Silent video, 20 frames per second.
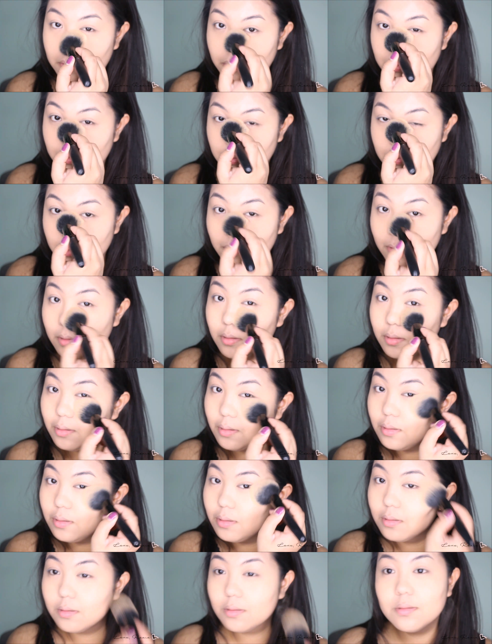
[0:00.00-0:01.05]

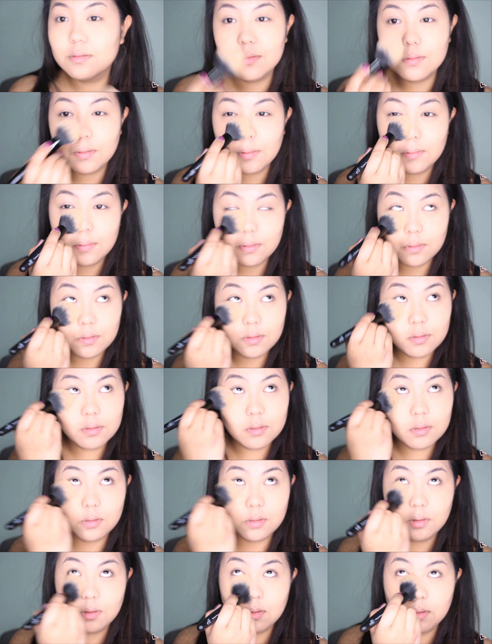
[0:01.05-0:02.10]

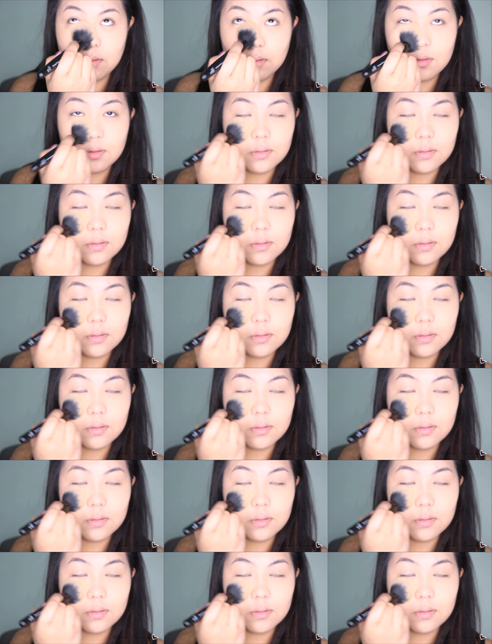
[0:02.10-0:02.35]
No one is speaking in this clip.